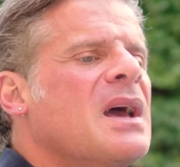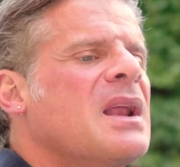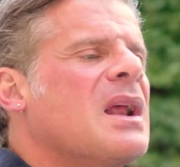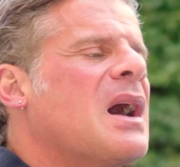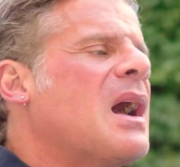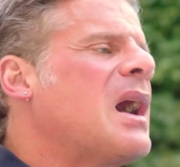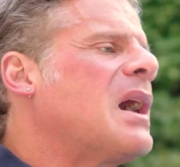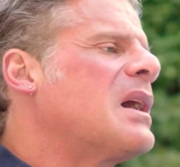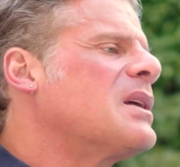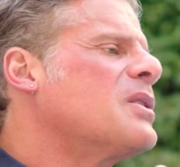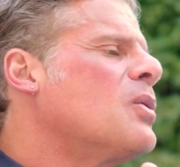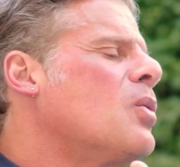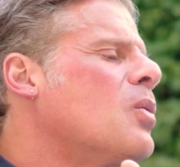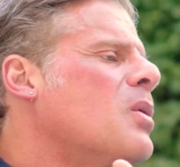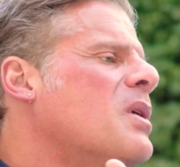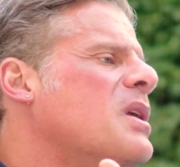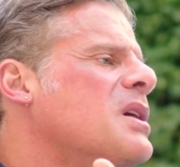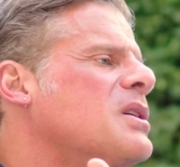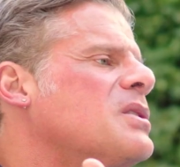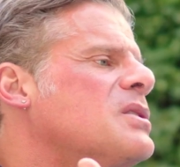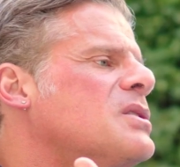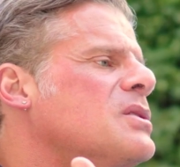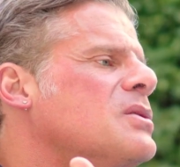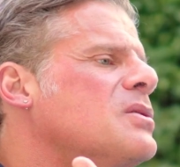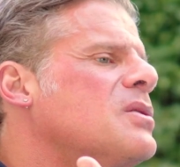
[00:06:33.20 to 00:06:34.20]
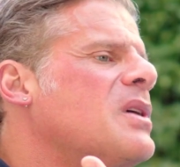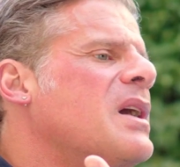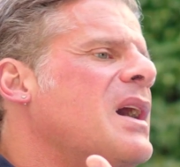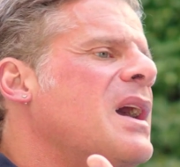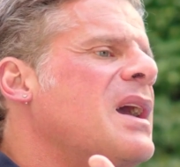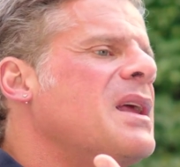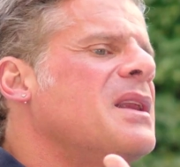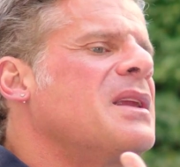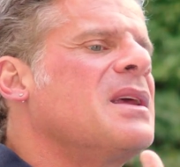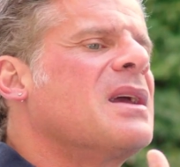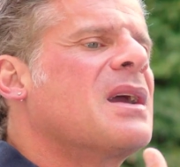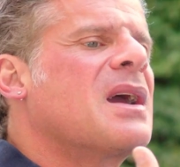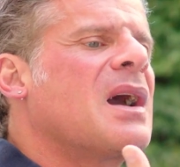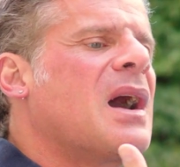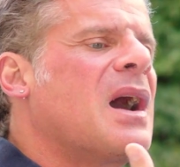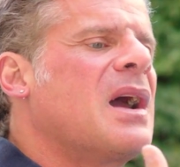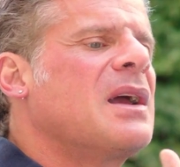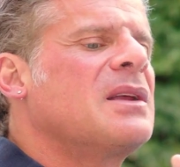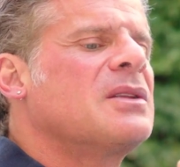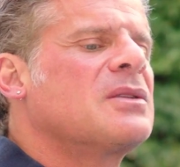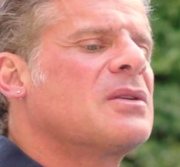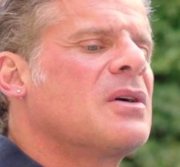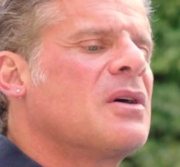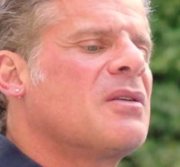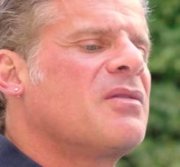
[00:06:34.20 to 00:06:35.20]
and I don't want to do any
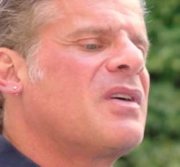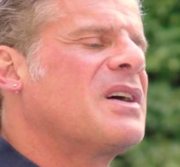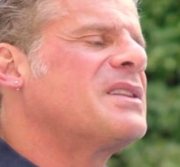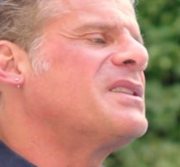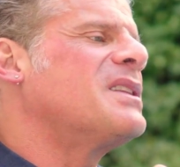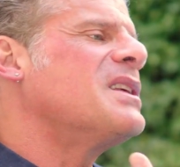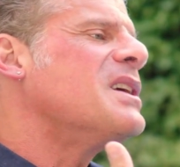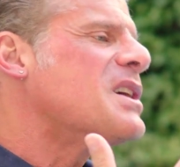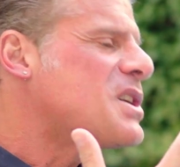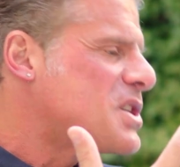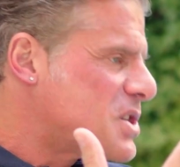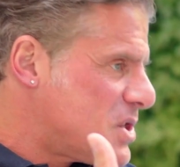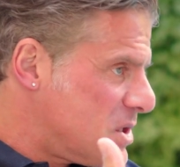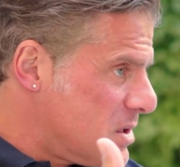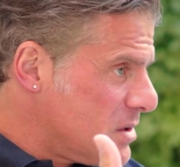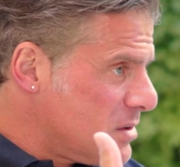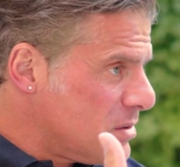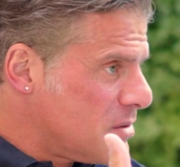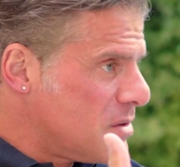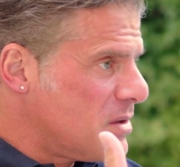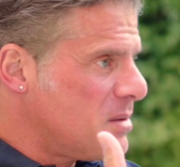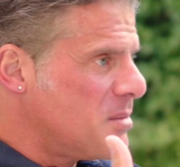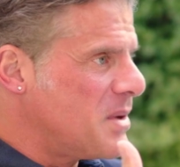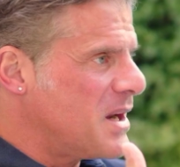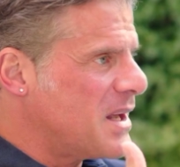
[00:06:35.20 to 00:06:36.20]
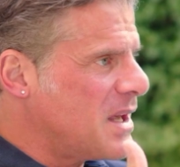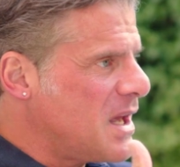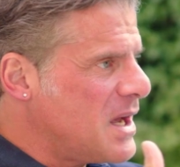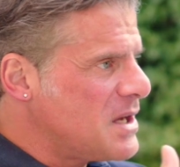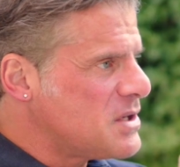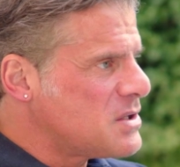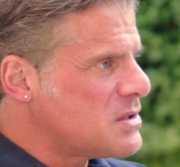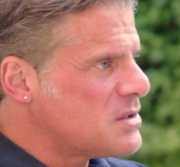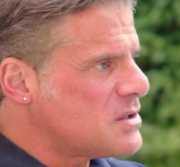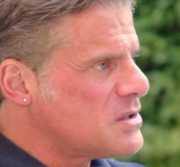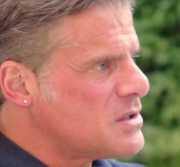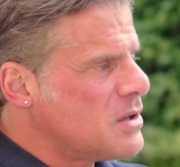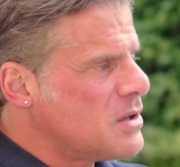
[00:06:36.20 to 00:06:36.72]
kind of addiction to the medication.